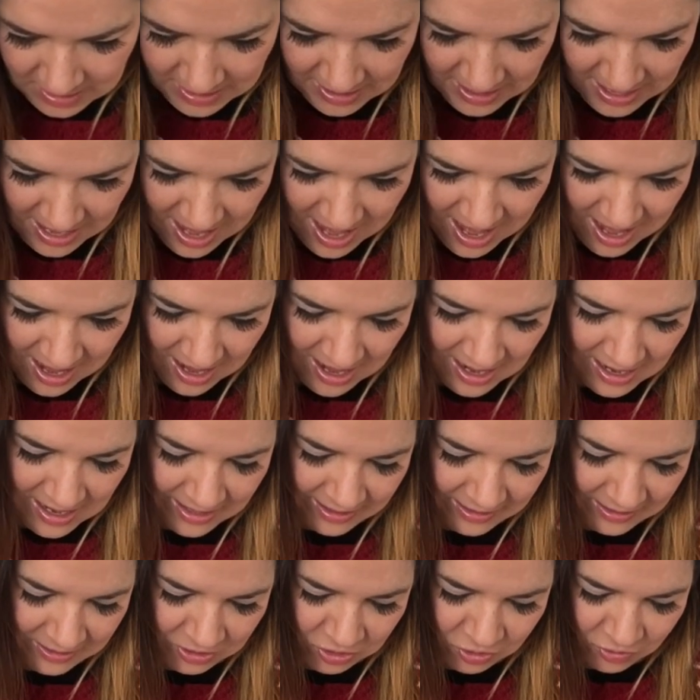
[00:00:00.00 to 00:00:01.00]
Okay, a
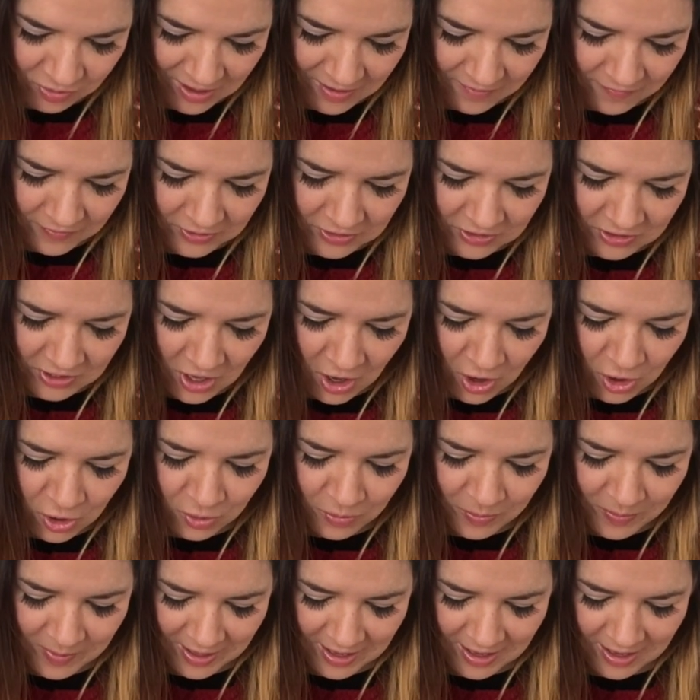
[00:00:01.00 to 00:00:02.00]
little treat for
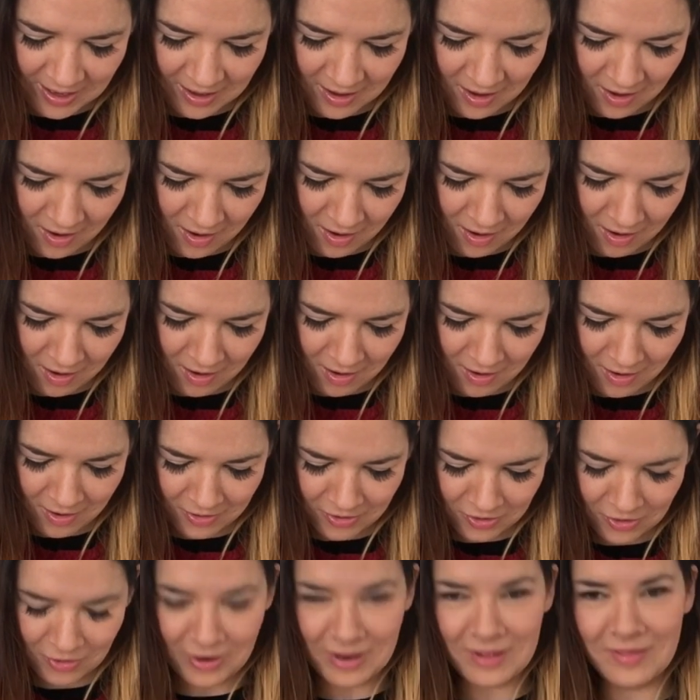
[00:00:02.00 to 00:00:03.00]
Toby.
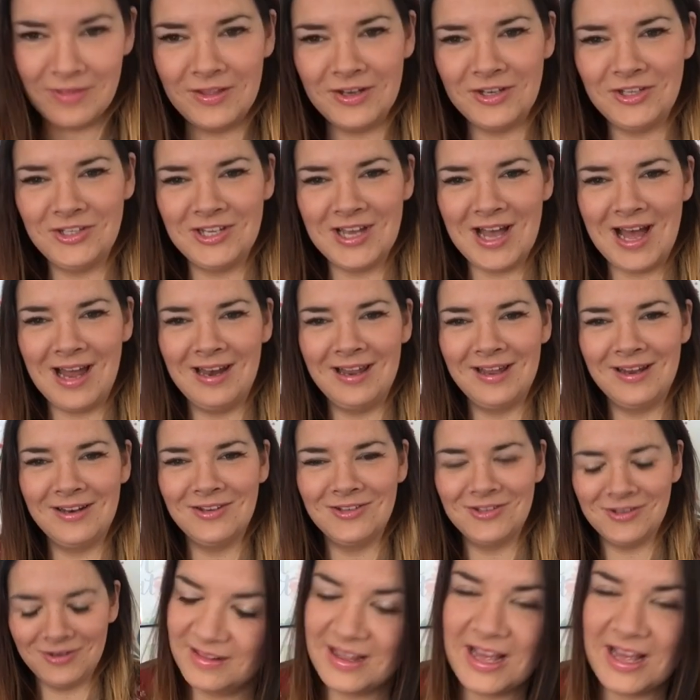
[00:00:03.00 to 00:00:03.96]
Oh, not in the challenge.